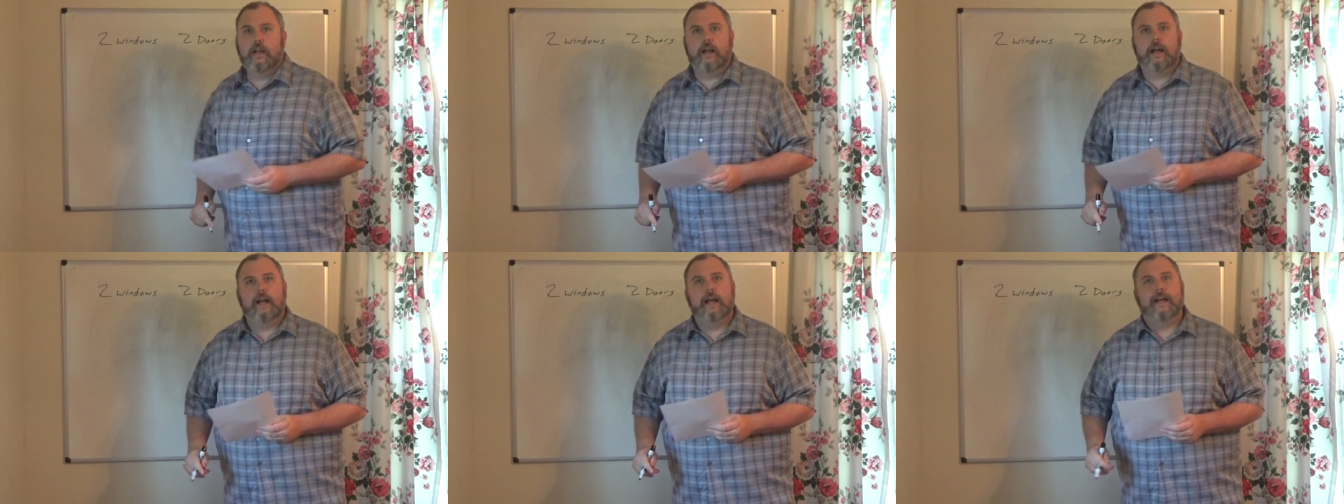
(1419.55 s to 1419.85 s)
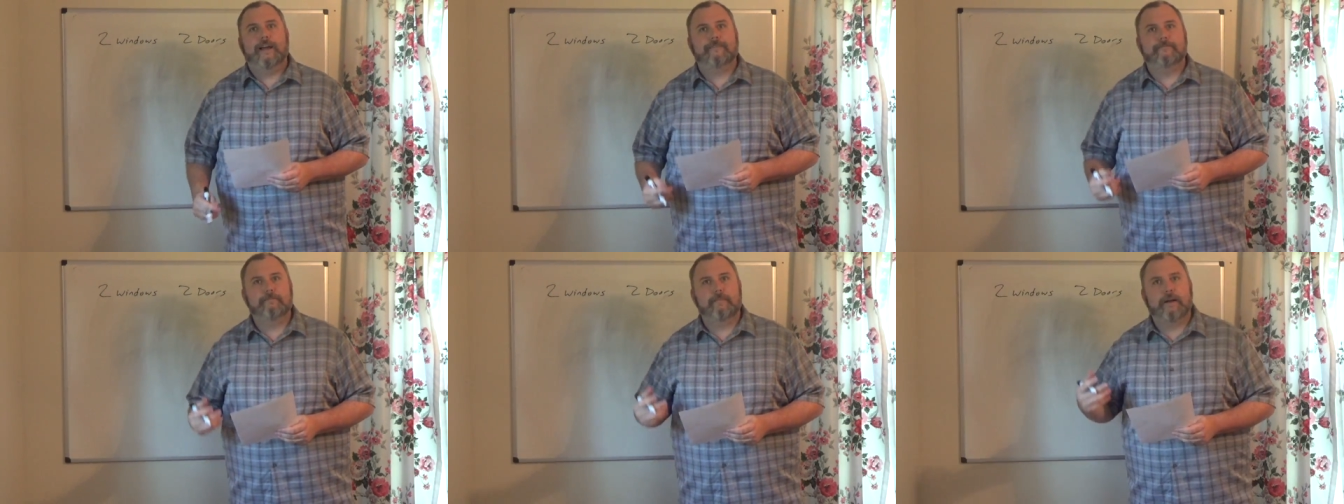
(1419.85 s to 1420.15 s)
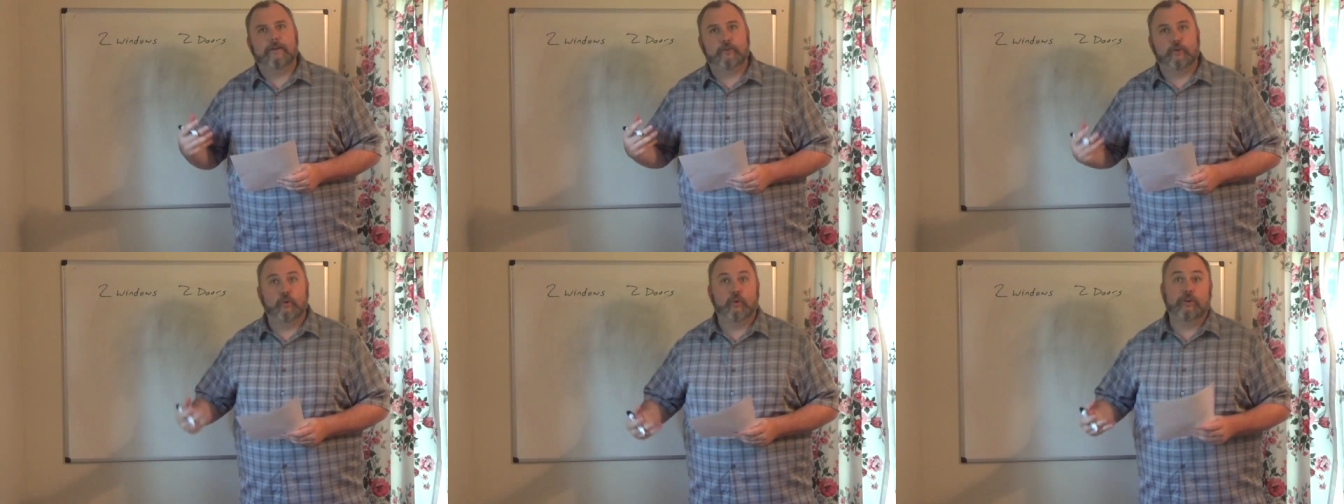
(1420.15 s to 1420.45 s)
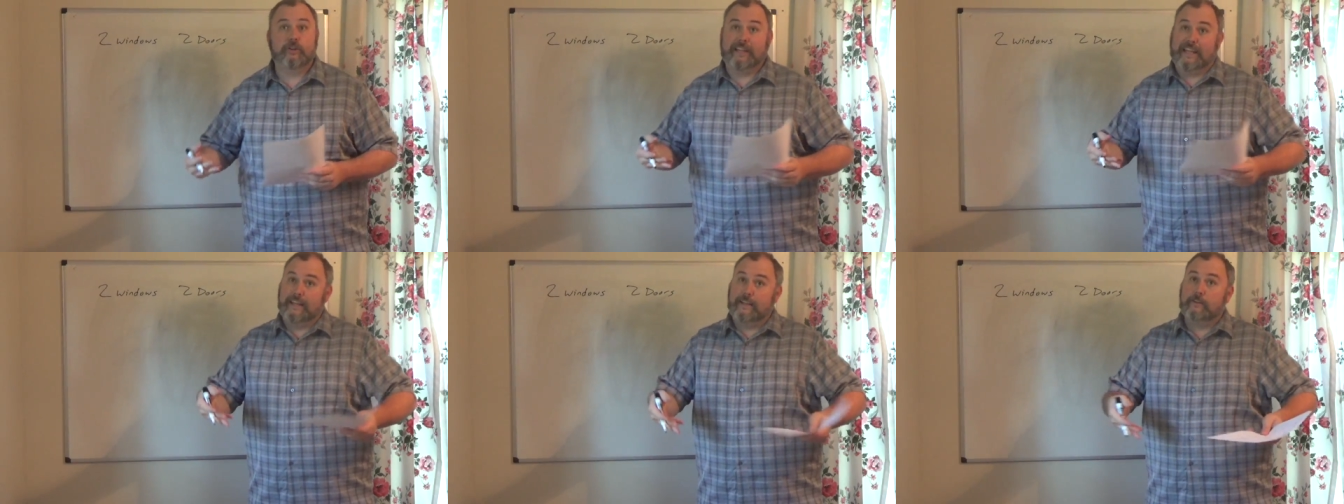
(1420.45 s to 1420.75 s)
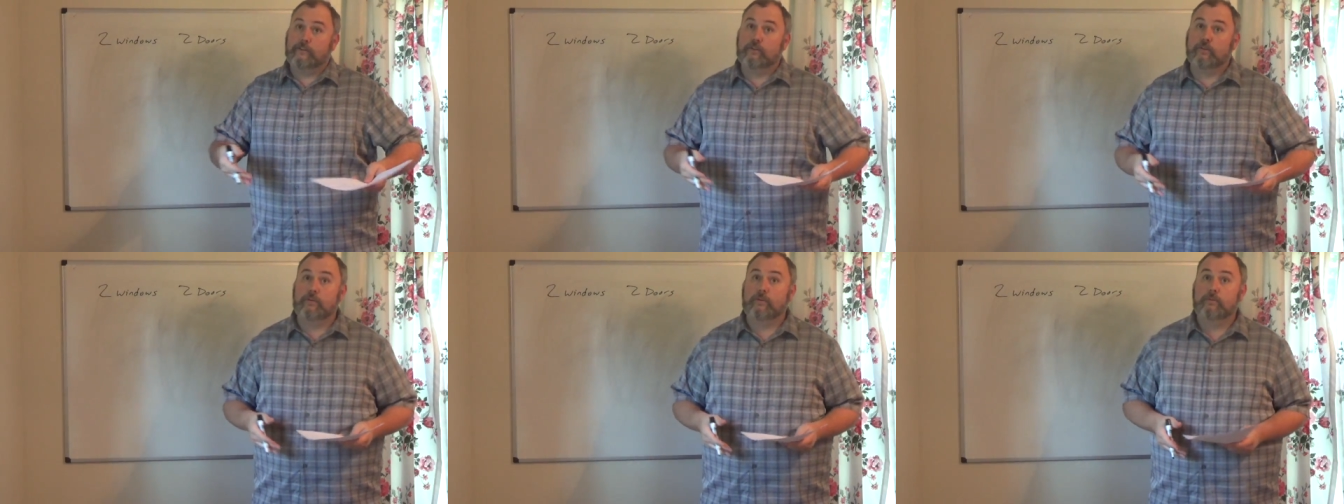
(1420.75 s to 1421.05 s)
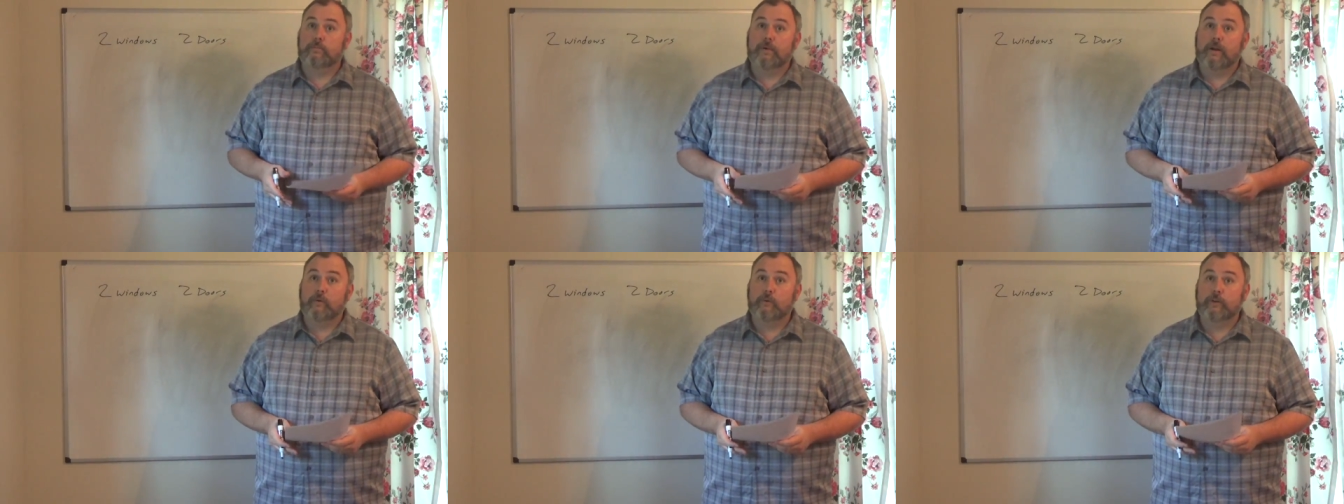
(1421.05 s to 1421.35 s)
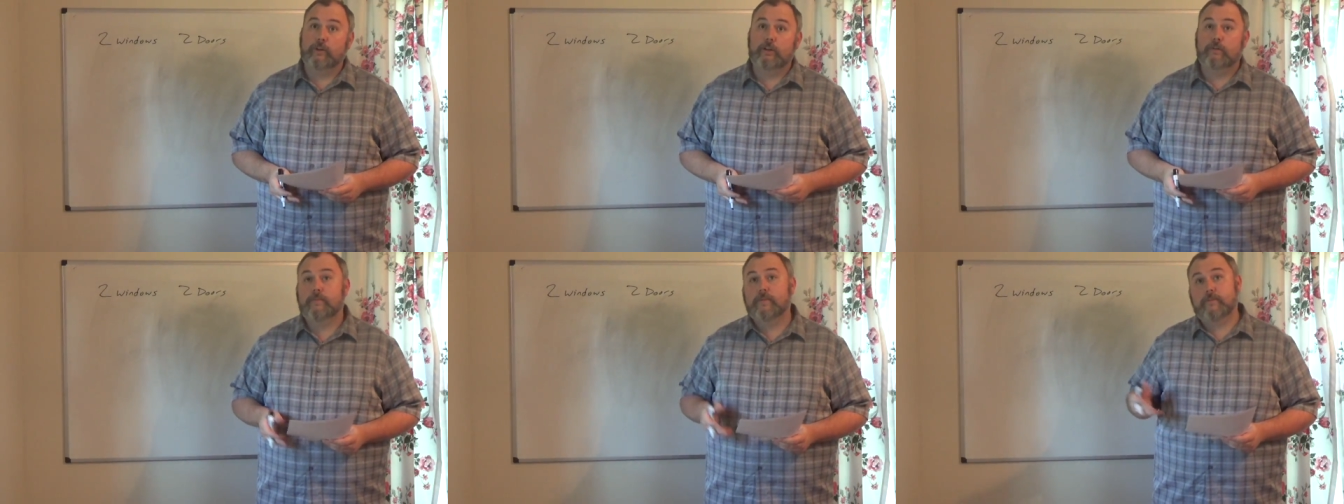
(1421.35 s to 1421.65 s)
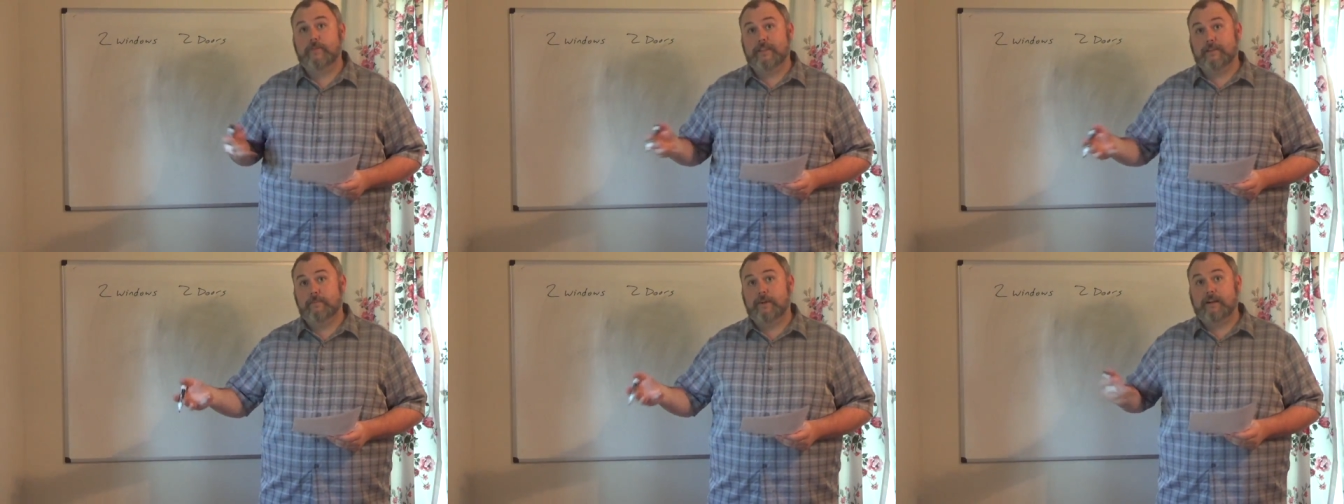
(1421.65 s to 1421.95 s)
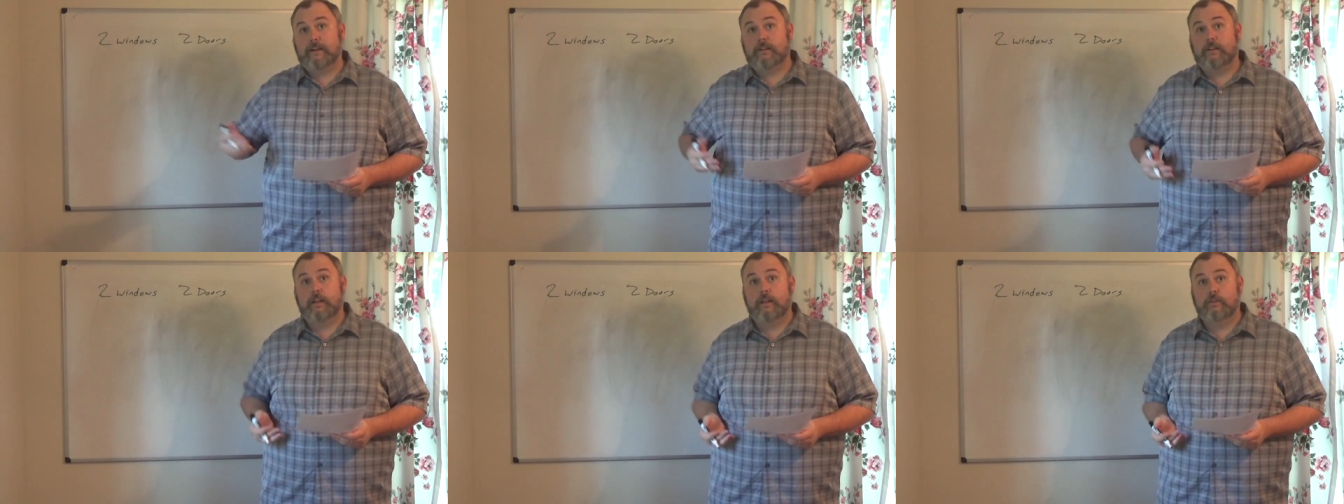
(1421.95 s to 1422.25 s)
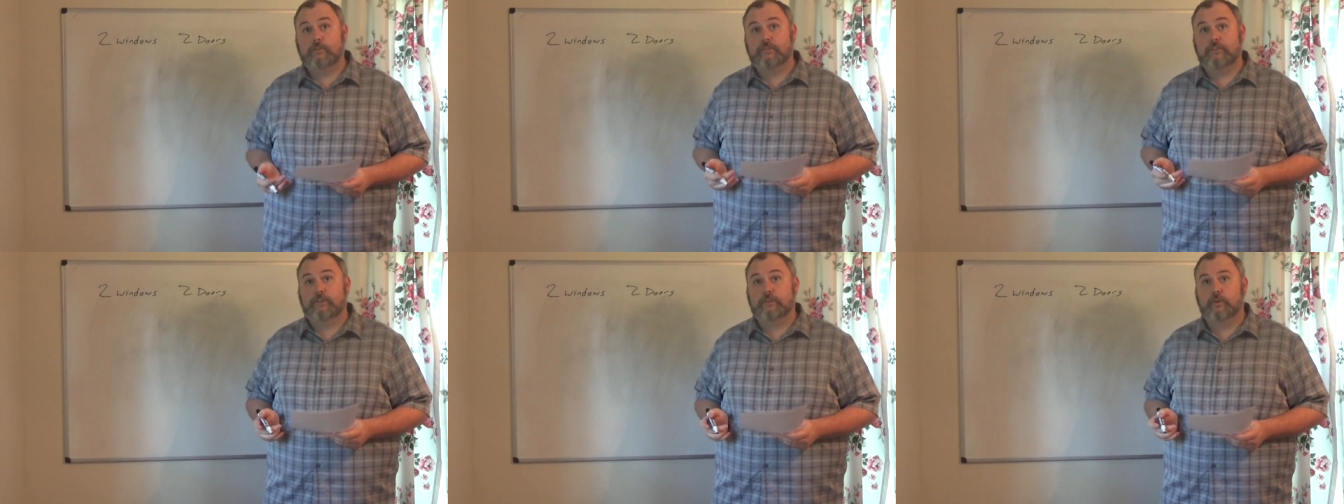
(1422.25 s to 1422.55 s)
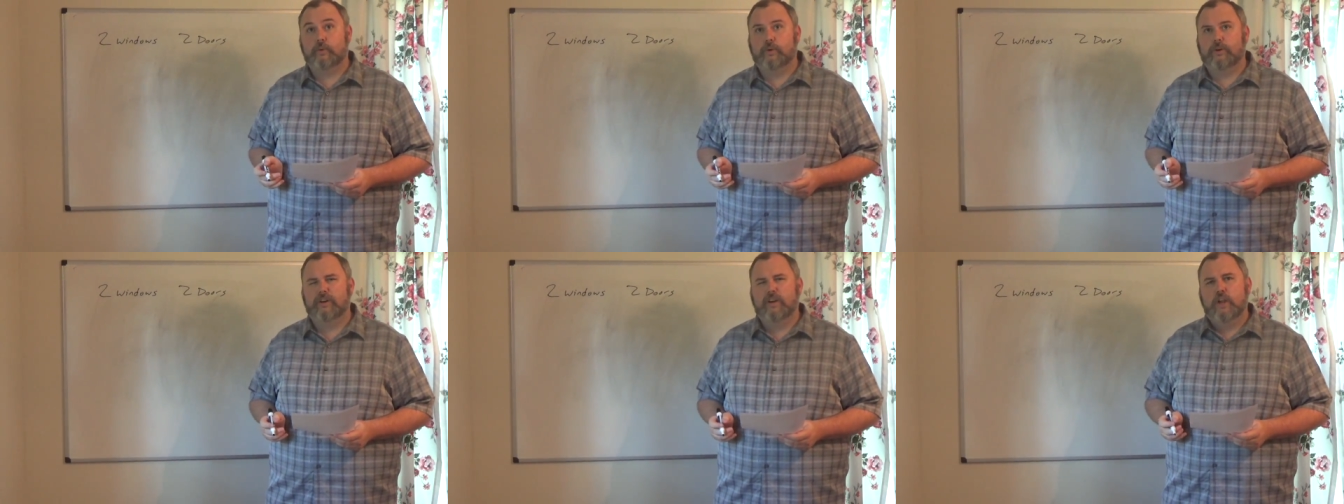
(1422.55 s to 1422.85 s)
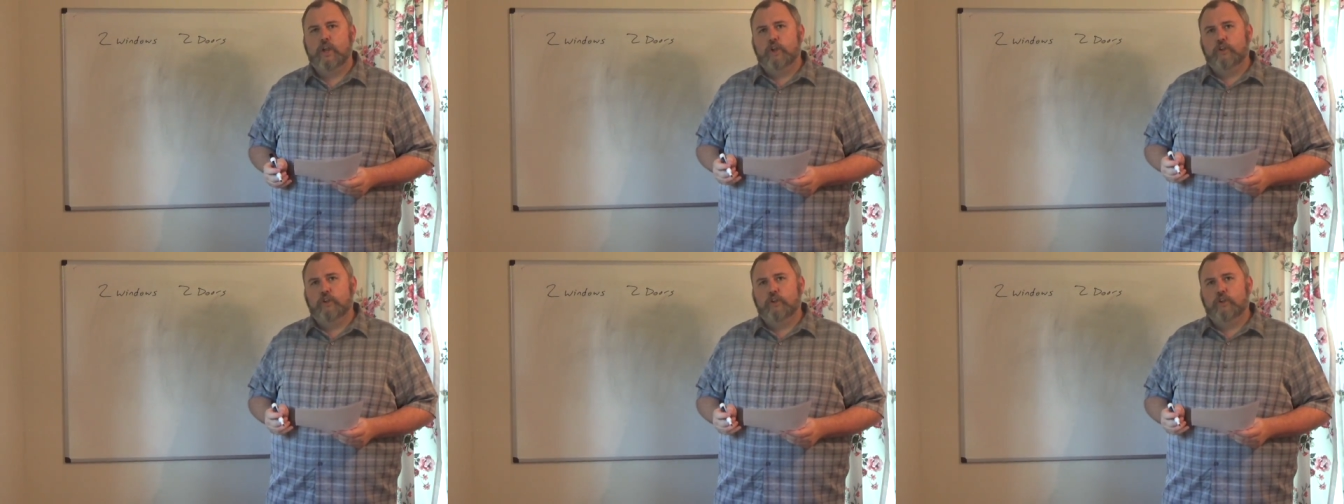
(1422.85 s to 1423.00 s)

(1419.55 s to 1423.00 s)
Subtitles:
I have my door into my room and then my closet door.